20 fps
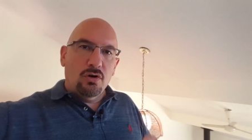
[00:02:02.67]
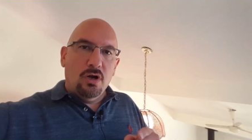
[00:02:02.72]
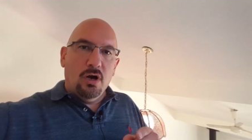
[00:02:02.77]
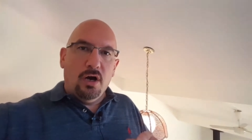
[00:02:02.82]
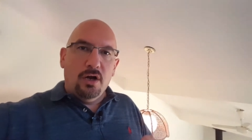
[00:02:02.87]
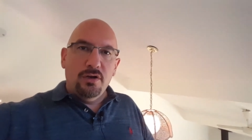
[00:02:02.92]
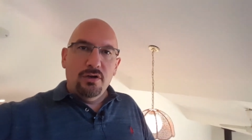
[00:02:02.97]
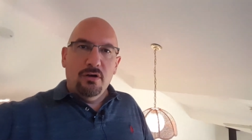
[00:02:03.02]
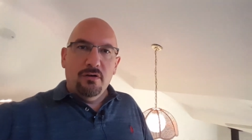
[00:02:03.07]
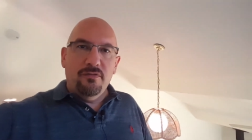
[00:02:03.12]

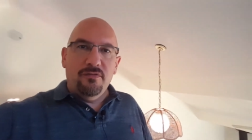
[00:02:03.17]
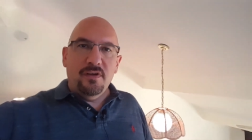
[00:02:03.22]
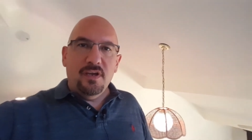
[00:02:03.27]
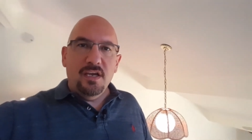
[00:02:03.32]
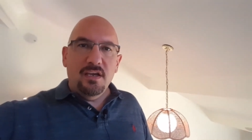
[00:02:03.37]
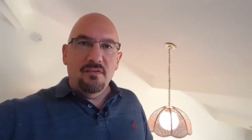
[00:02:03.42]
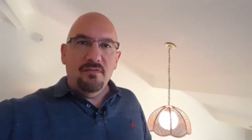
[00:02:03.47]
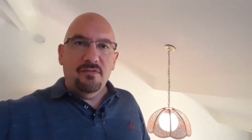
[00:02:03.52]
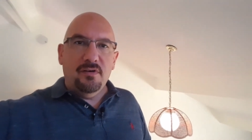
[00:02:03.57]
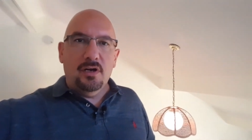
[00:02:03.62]
condo
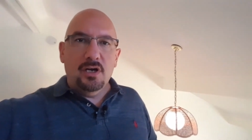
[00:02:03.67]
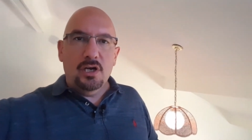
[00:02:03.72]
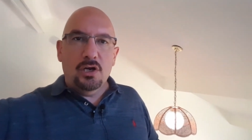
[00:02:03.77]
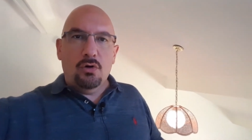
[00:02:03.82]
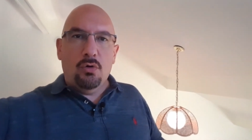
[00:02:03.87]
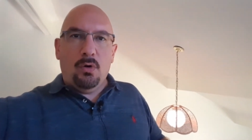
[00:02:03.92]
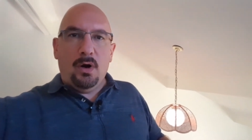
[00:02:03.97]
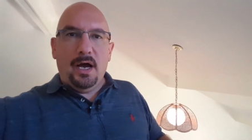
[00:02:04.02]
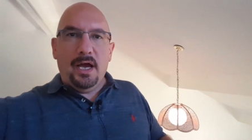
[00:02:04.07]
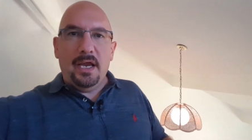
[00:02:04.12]
fee, very
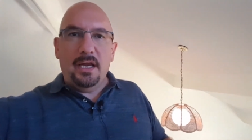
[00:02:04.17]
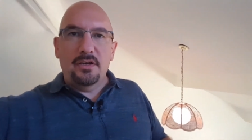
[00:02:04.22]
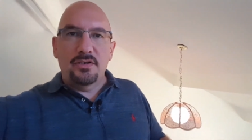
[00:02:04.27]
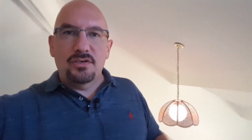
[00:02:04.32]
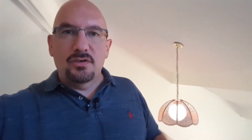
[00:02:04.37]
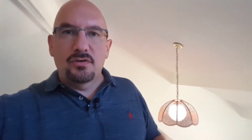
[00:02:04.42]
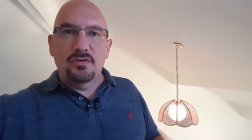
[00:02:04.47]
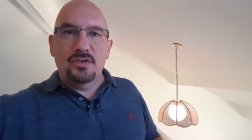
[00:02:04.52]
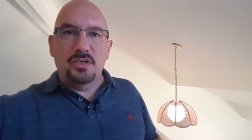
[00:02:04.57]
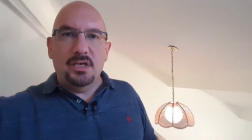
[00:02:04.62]
quiet
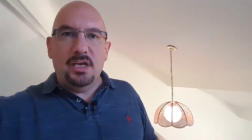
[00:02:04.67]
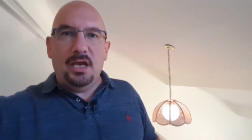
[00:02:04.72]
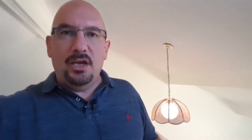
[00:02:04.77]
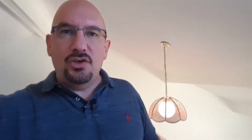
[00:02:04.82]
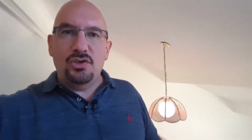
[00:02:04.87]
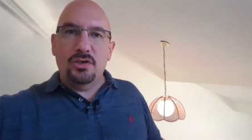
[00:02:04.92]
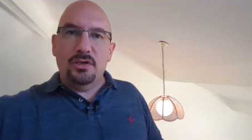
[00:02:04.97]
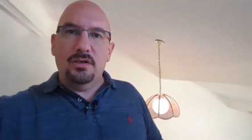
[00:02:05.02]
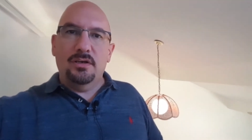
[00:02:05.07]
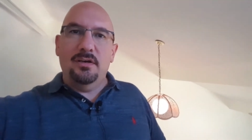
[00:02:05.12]

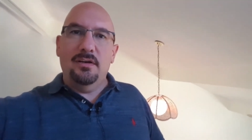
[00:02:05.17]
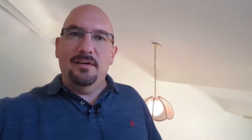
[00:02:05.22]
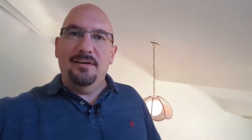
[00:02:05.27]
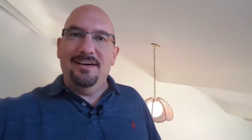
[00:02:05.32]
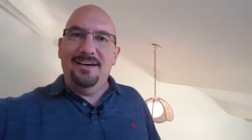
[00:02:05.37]
association.